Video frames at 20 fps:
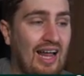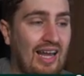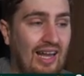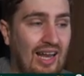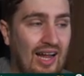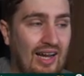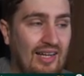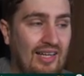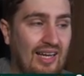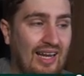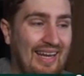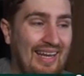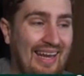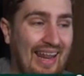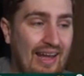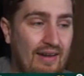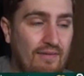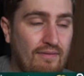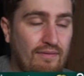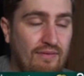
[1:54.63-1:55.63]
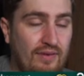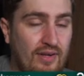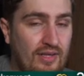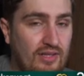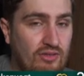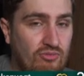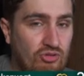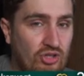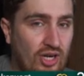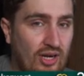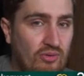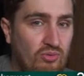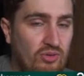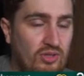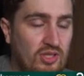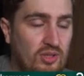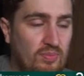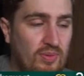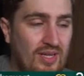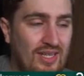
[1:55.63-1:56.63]
like lengthy, generally
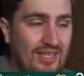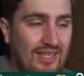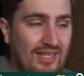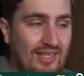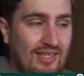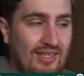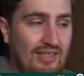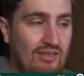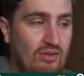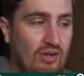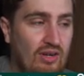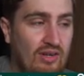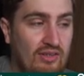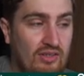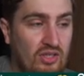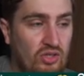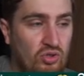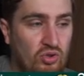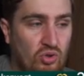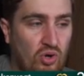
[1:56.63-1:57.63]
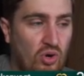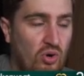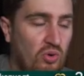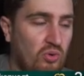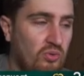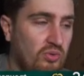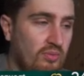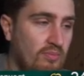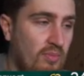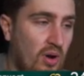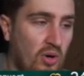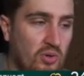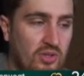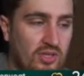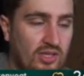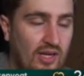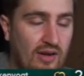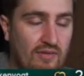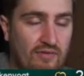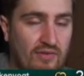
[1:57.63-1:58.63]
speaking, it controlled, most
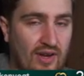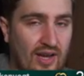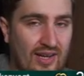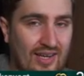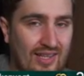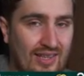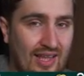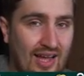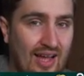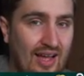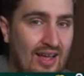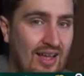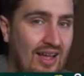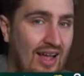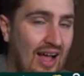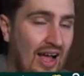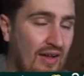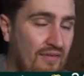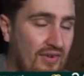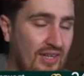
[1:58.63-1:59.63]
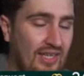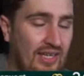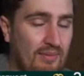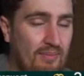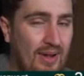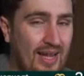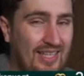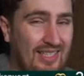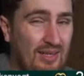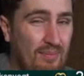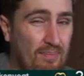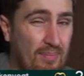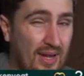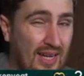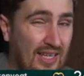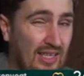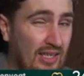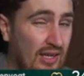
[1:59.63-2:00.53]
lengthy, any of that. I think it makes a big